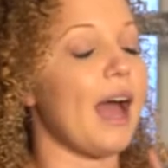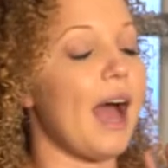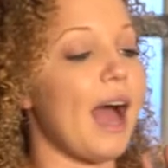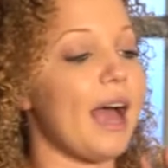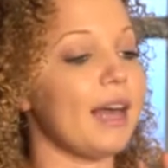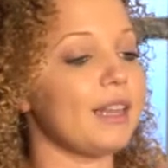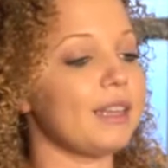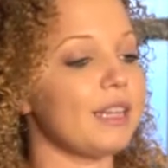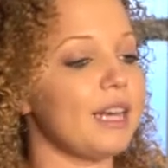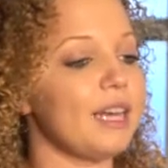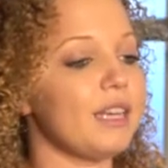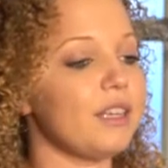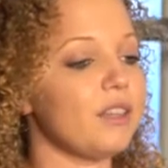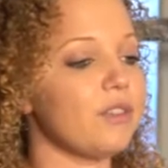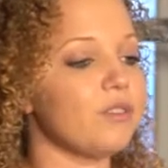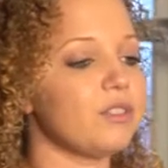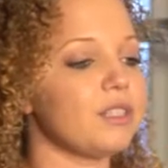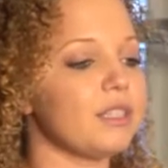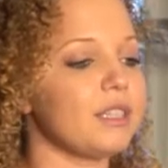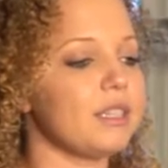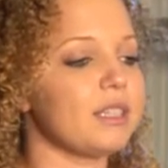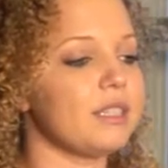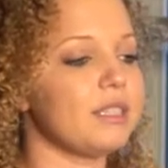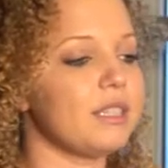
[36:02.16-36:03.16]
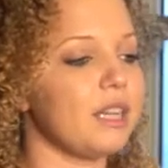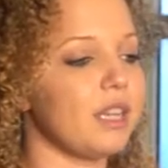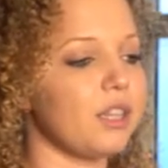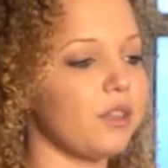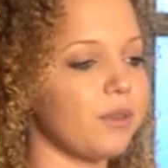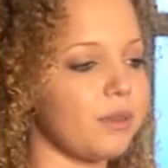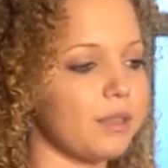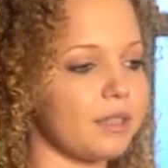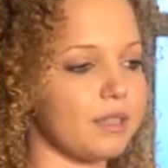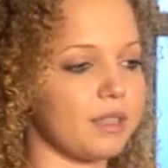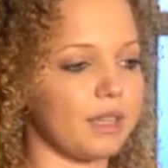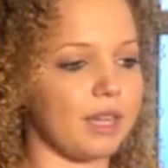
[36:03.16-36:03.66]
I like using
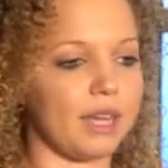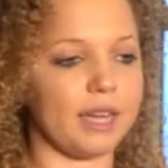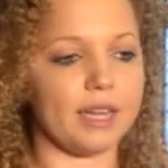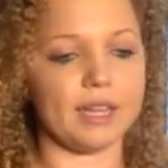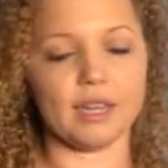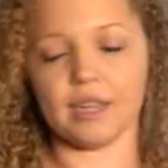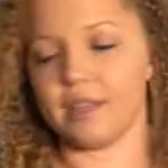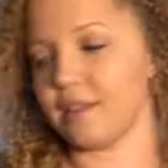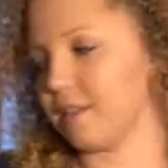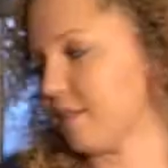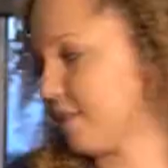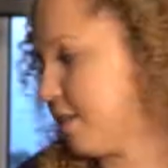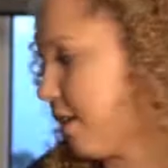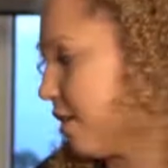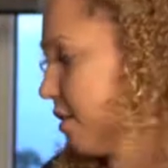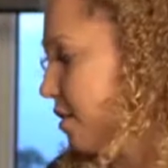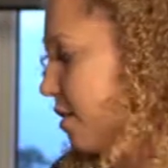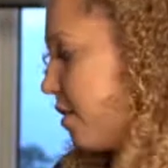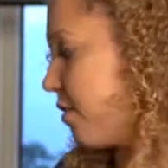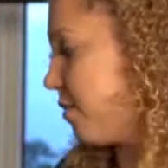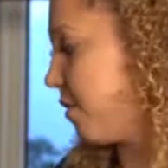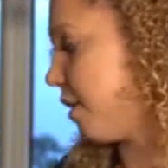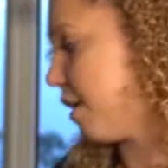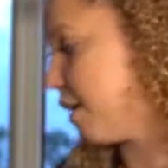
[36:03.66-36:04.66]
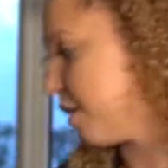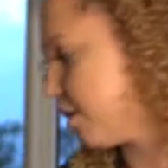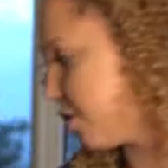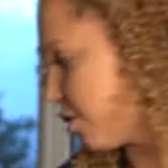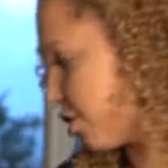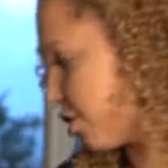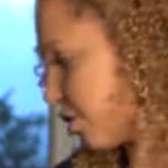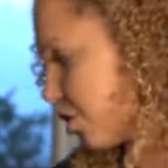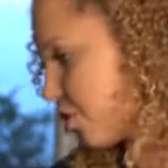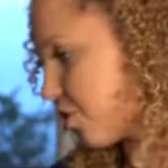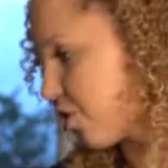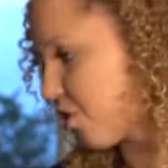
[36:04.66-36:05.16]
continuous light in the sense of like
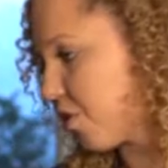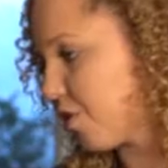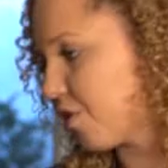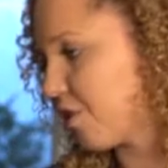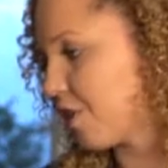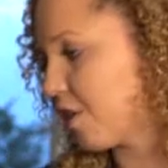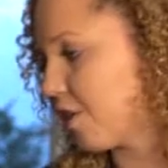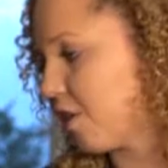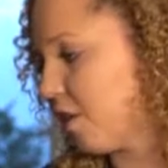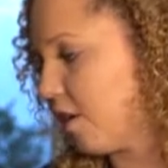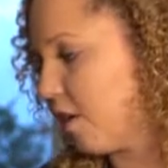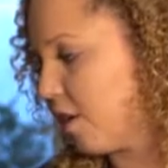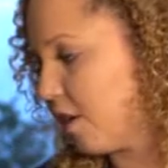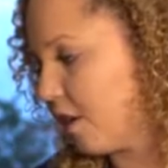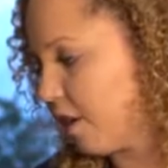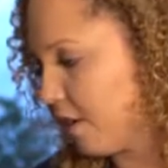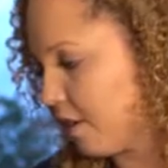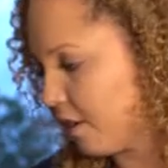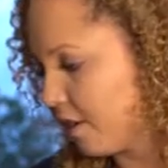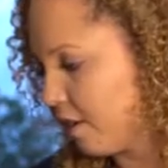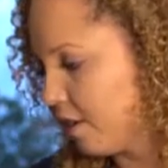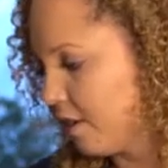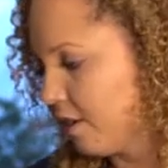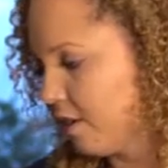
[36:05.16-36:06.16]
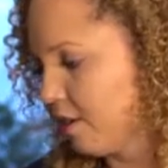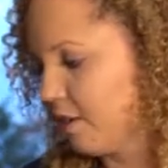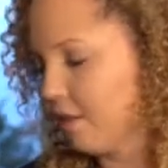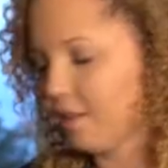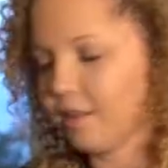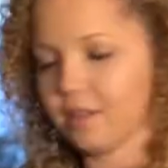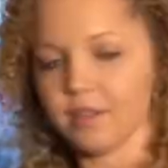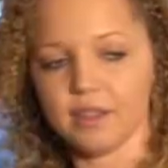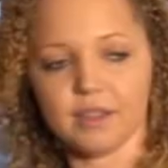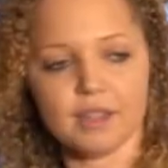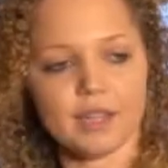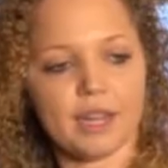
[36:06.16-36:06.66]
just turning on
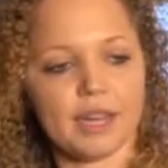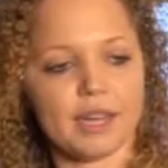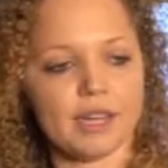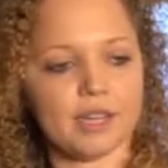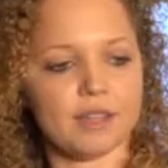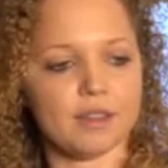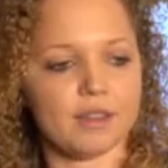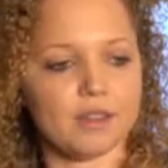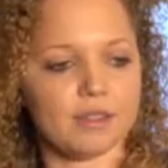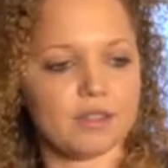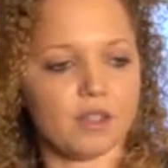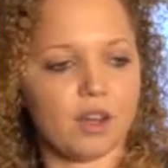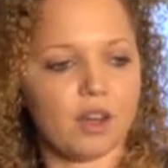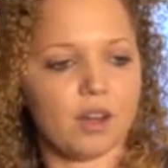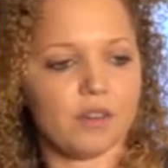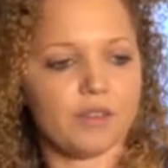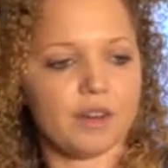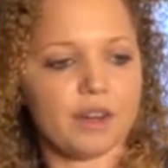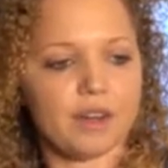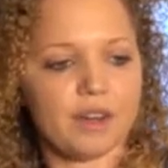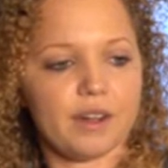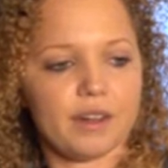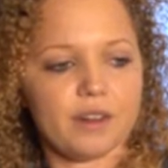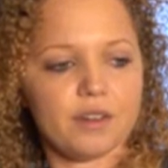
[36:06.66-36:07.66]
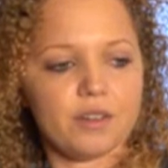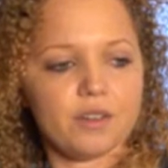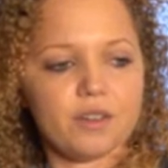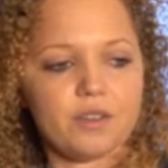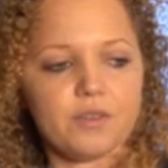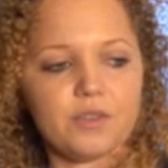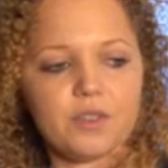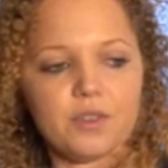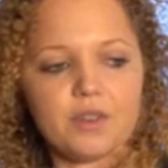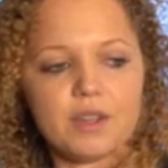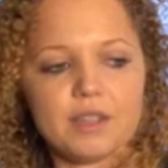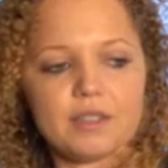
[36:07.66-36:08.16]
the light. It's on right now. I don't know
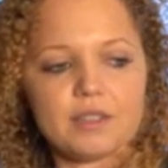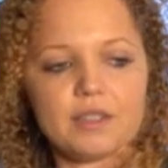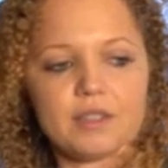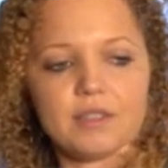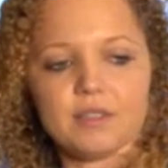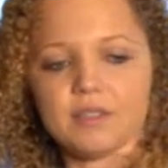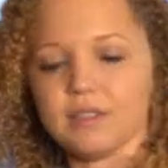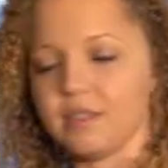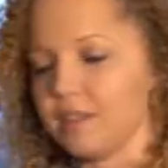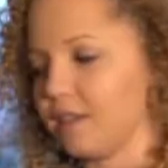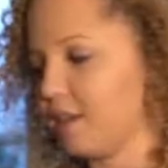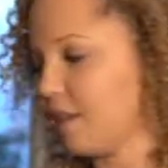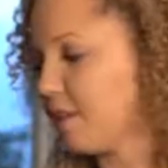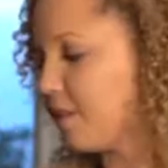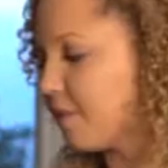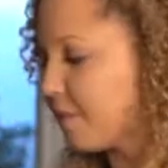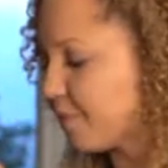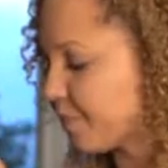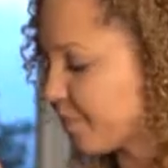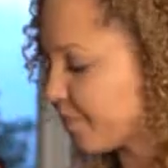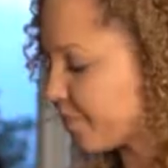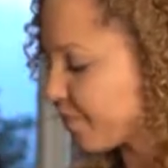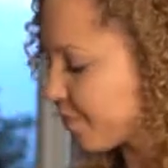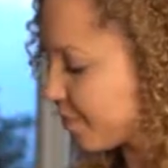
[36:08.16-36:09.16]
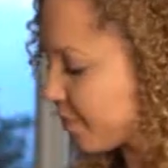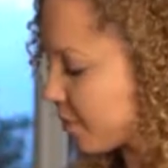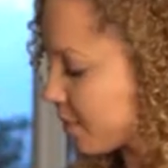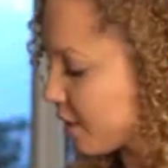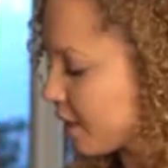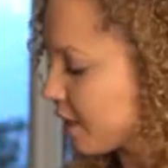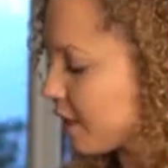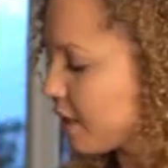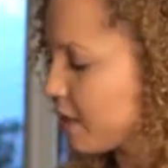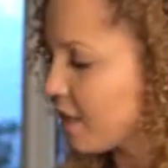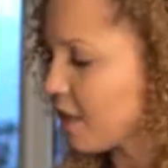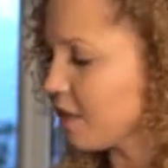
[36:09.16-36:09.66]
if you guys can see,
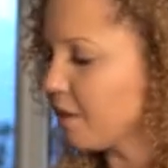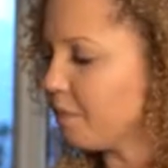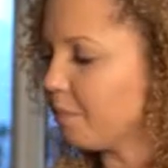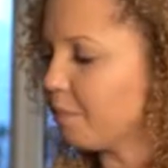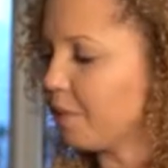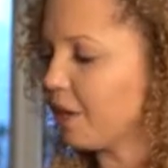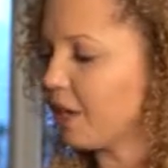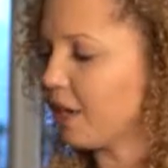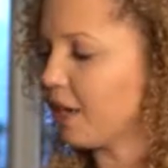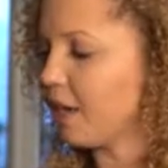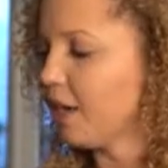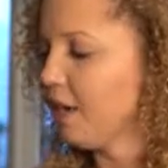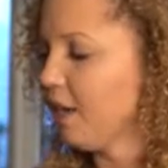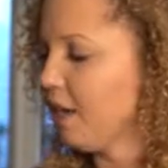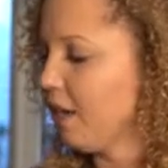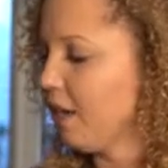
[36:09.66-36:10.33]
but